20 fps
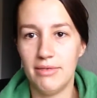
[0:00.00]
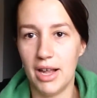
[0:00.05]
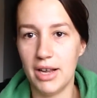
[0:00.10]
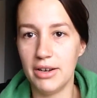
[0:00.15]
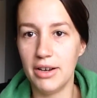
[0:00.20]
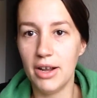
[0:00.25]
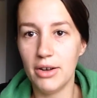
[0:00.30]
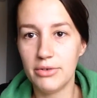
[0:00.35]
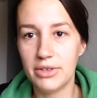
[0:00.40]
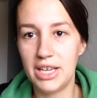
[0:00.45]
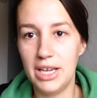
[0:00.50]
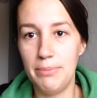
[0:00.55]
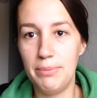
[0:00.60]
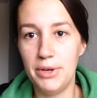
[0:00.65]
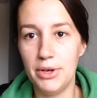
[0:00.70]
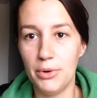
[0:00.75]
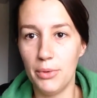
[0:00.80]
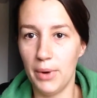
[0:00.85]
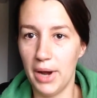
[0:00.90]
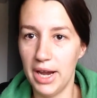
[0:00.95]
I don't know, keep
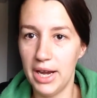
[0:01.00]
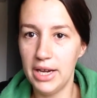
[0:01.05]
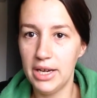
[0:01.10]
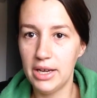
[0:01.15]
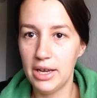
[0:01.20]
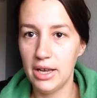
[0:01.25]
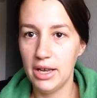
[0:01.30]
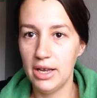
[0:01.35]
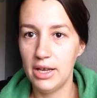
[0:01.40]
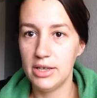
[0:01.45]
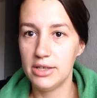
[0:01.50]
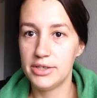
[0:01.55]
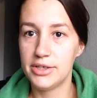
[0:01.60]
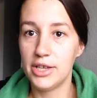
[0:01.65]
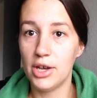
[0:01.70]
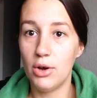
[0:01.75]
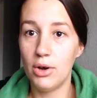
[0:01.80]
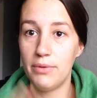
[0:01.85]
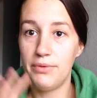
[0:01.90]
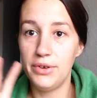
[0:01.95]
you awake. So